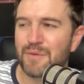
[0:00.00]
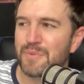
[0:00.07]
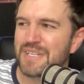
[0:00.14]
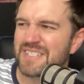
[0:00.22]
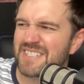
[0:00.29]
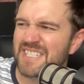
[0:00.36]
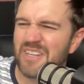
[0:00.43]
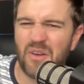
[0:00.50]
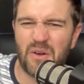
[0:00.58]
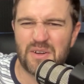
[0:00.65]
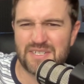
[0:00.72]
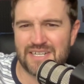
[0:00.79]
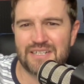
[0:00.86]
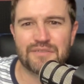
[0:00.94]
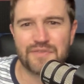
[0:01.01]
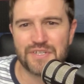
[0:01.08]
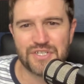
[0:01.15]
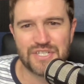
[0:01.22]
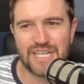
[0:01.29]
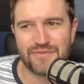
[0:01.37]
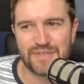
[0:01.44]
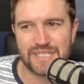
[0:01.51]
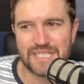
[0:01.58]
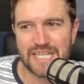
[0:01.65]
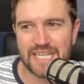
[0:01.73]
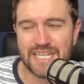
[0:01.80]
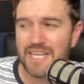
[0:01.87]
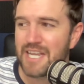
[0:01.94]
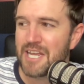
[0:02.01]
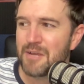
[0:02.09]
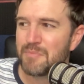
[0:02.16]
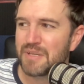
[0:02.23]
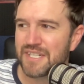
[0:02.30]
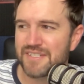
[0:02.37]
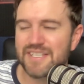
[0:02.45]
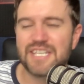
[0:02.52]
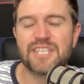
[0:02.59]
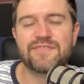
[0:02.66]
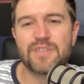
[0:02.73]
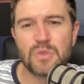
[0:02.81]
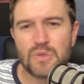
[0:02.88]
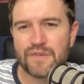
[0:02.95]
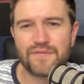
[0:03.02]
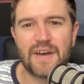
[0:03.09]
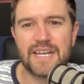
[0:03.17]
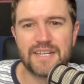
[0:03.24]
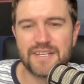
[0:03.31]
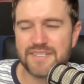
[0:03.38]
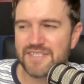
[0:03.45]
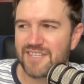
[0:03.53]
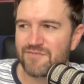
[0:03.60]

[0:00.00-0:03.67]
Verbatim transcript: that we see on our television every day, because they've unified us.